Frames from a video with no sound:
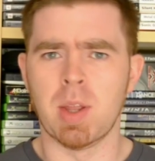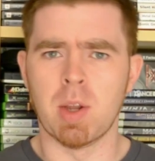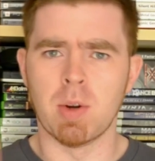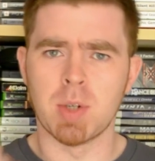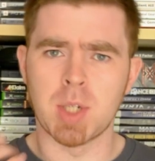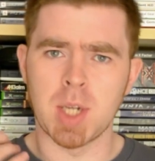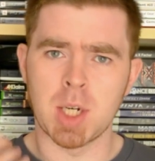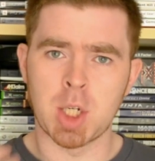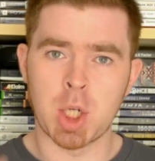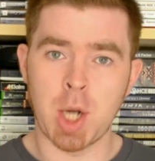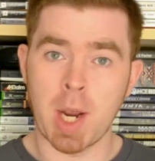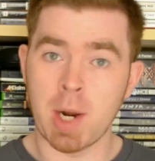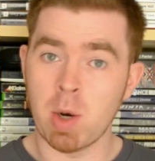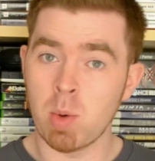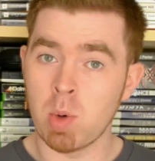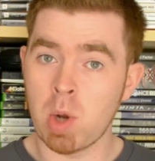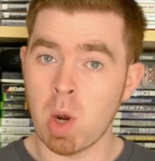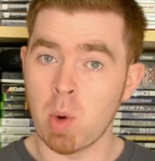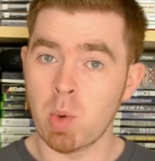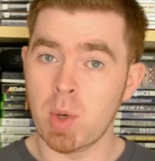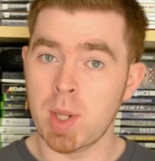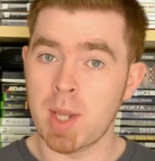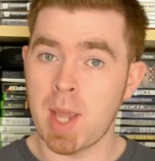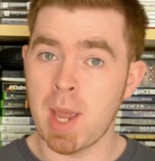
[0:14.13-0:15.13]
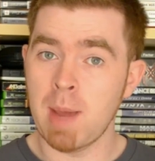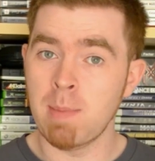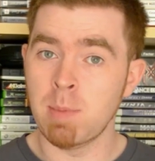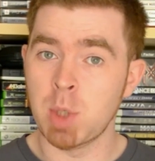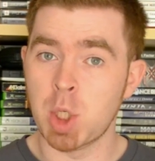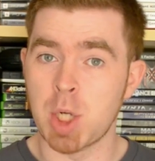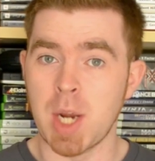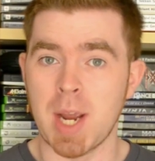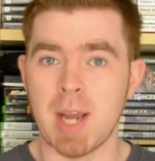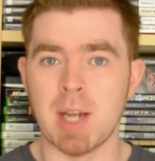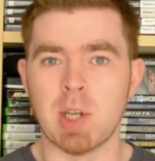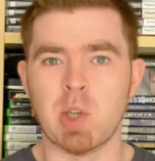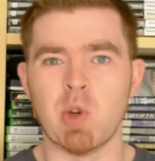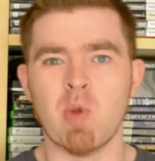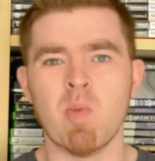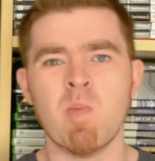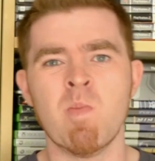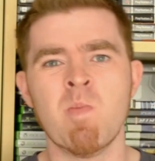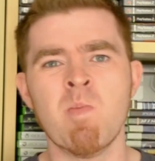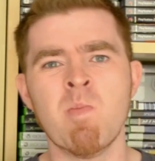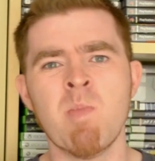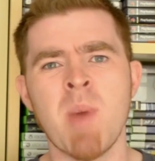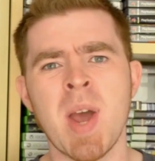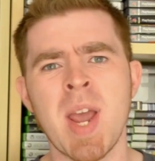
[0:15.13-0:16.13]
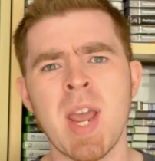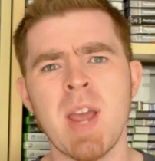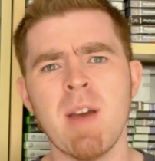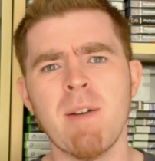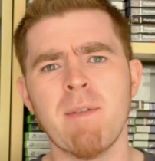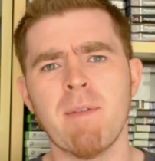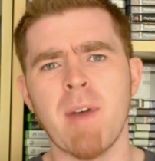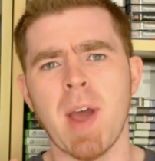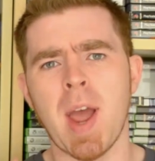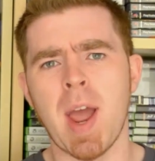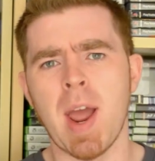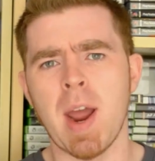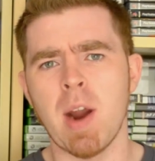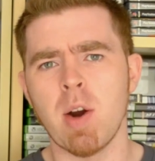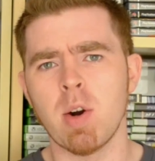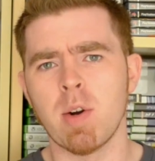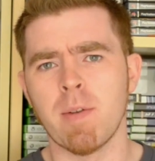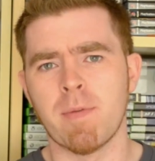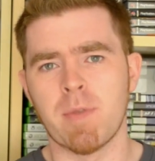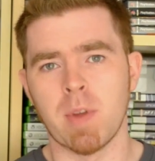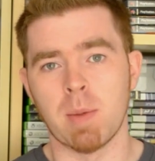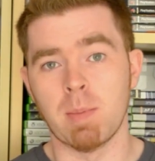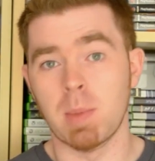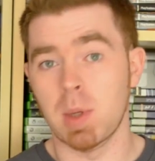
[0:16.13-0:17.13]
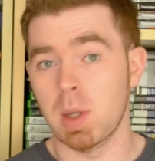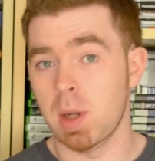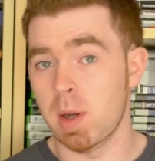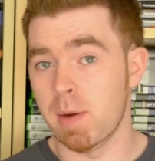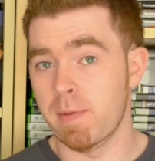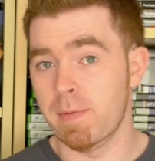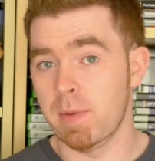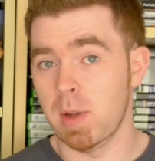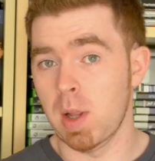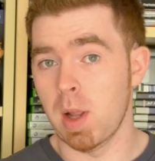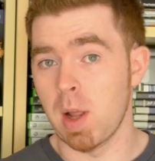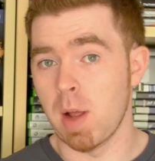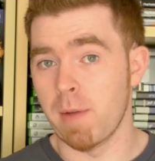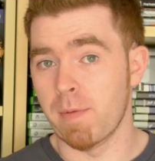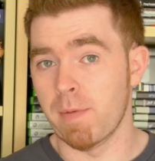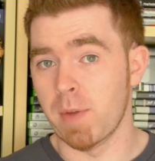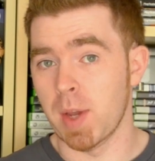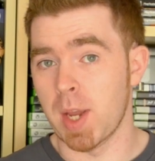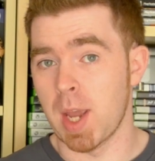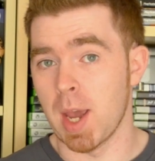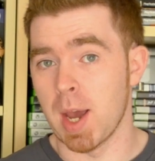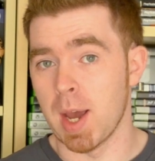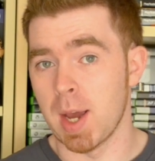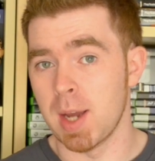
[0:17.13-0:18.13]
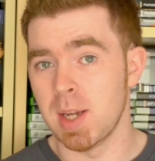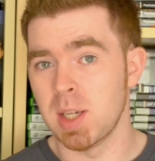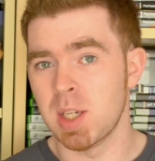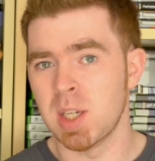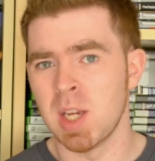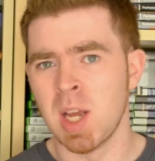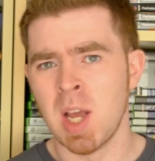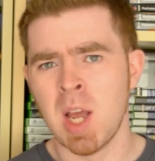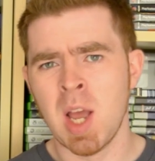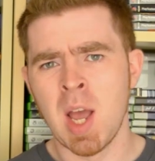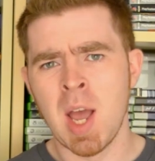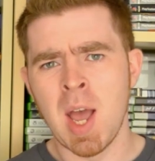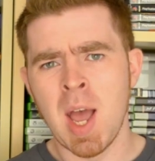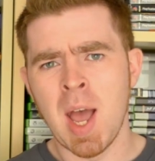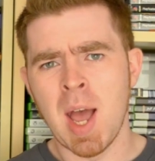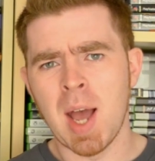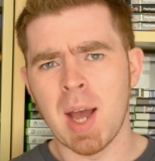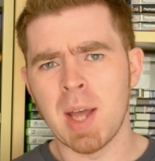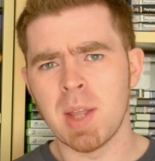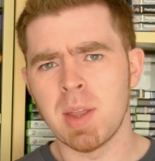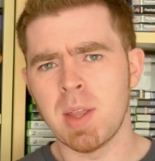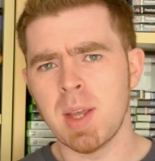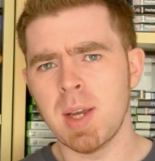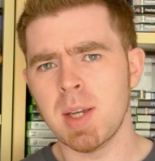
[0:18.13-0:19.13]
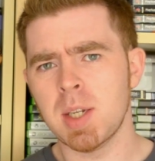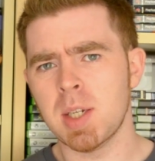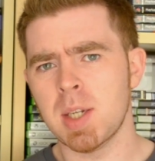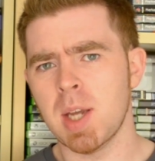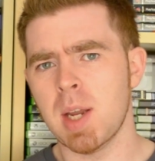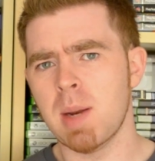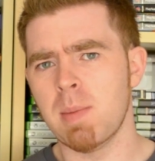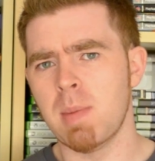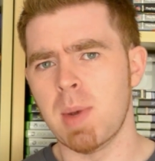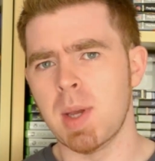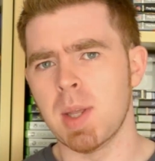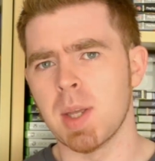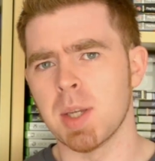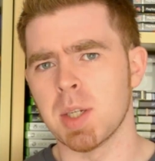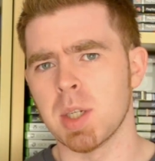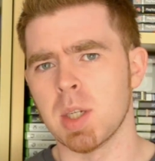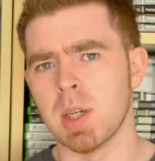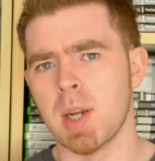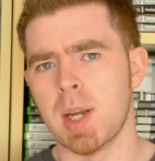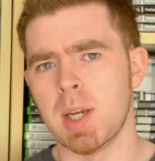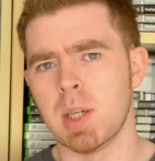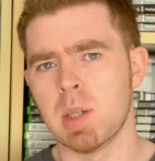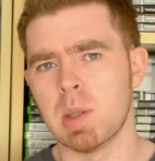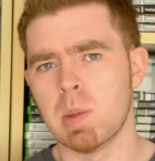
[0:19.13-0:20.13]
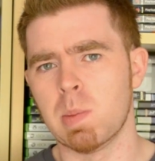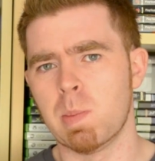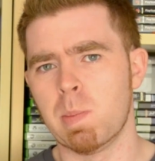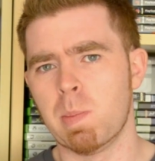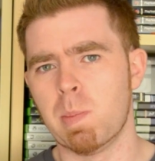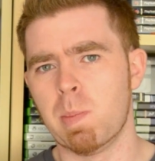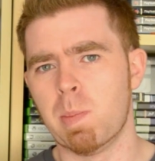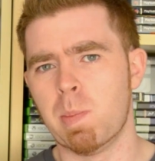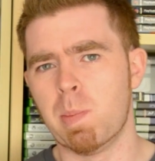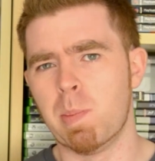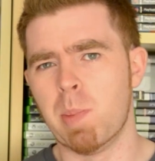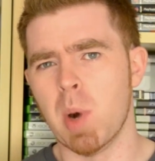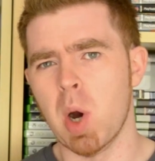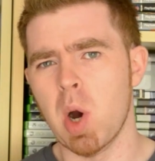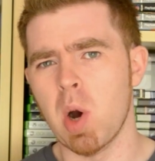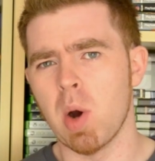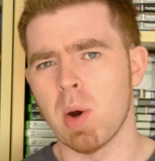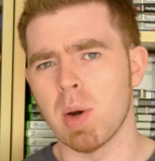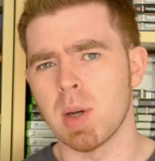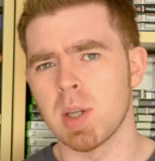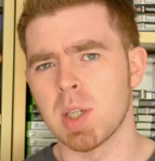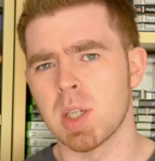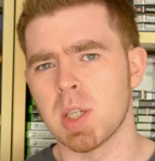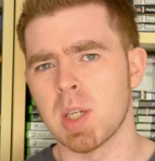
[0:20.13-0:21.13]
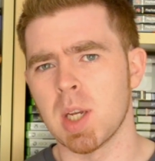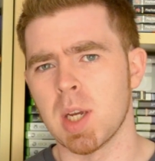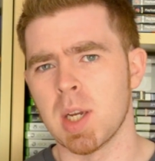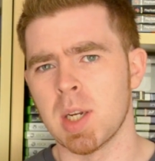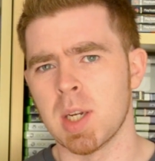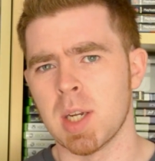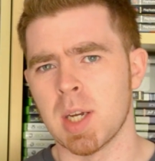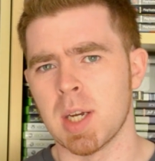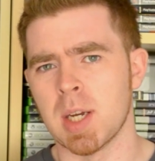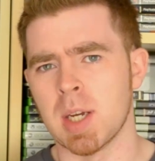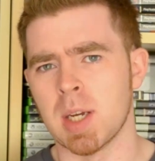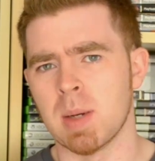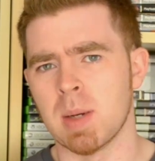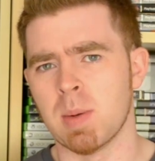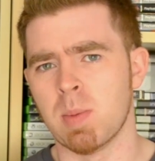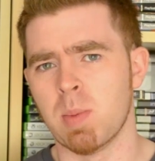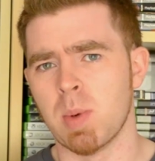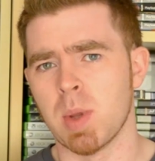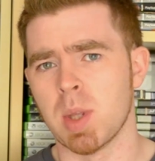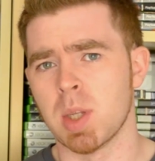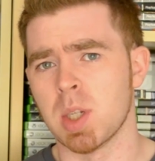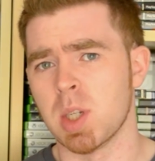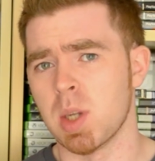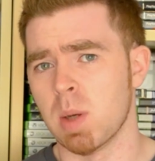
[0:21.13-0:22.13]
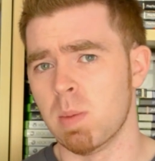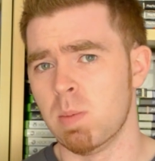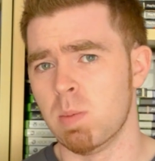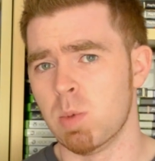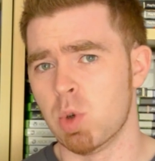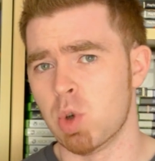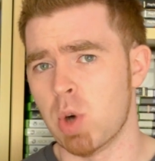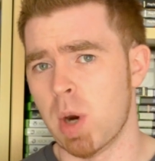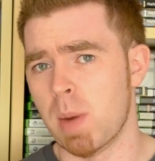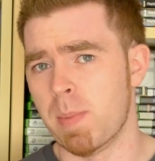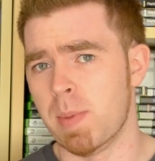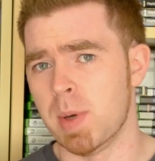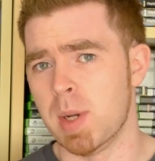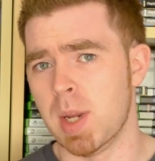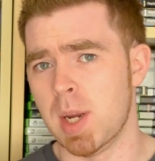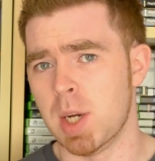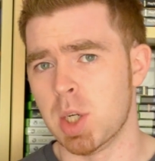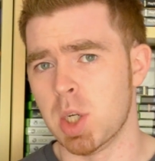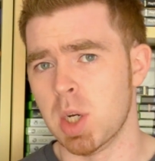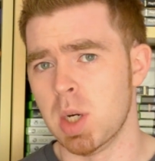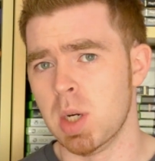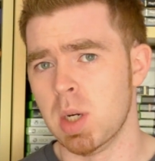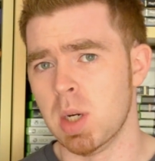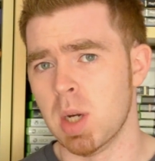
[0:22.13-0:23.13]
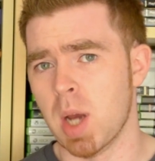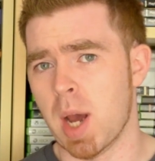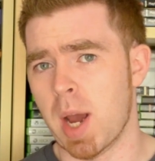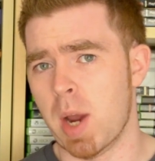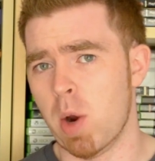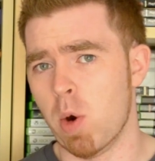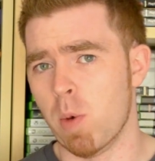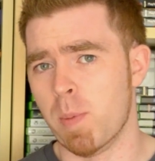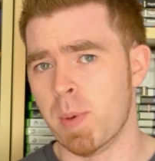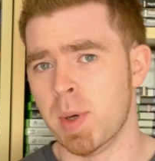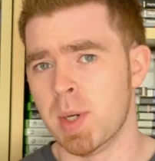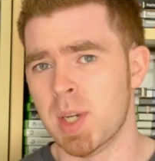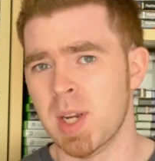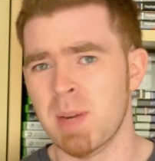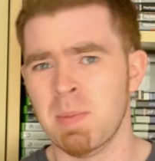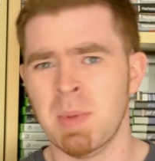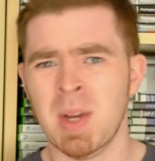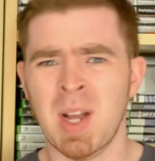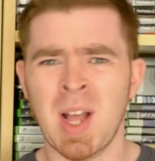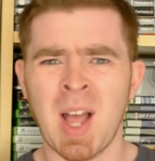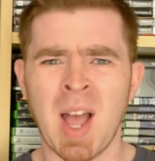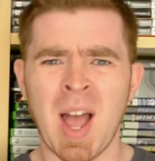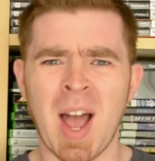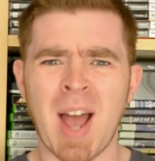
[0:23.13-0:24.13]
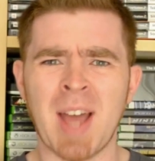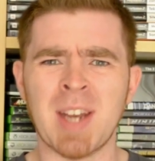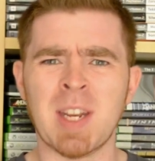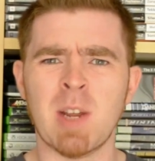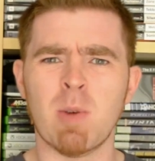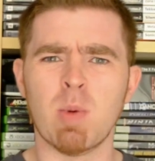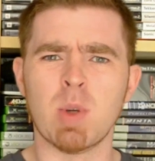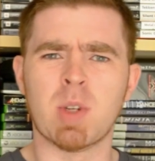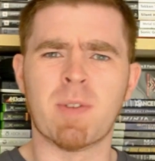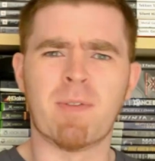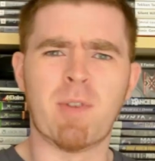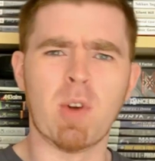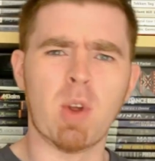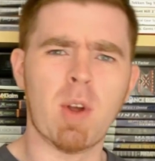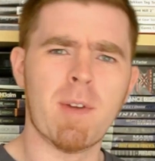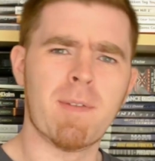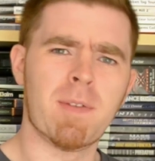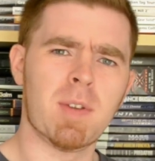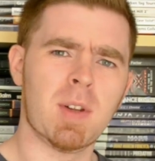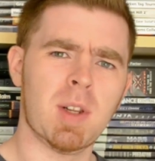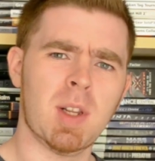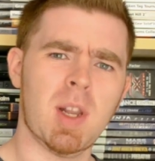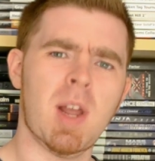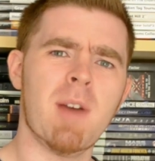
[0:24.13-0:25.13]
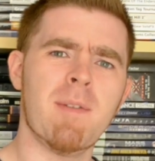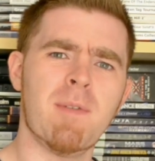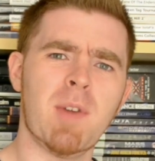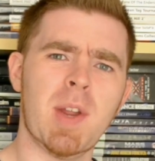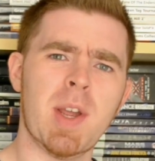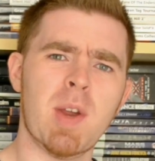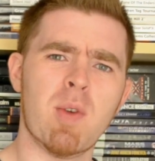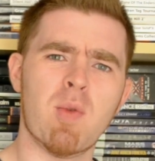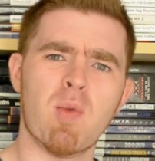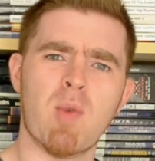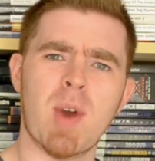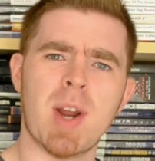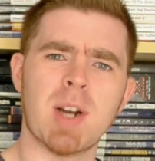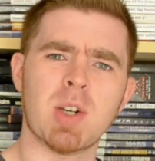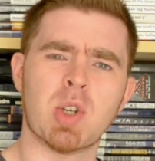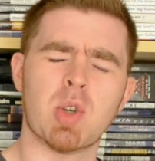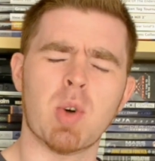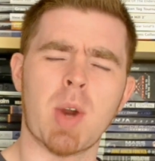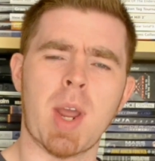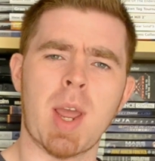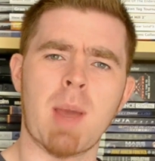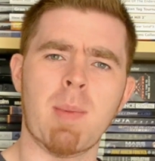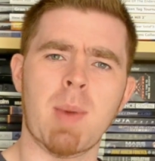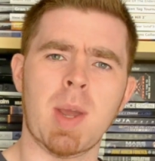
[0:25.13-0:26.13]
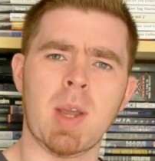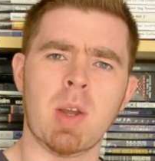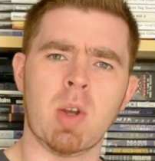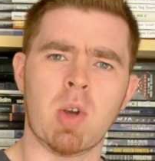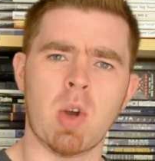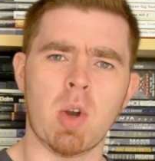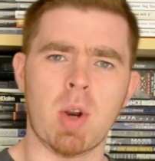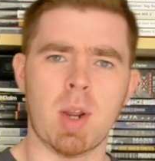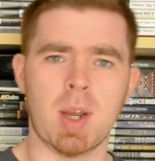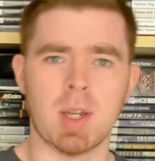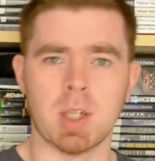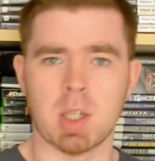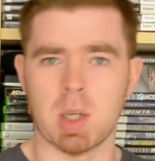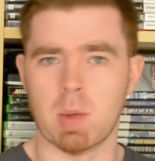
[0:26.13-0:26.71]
There's a channel called The Game Shed, you might have heard of them, lovely guys, and they sent me this nice box, and with some trepidation, I opened it, and it was full of lovely retro gaming goodies.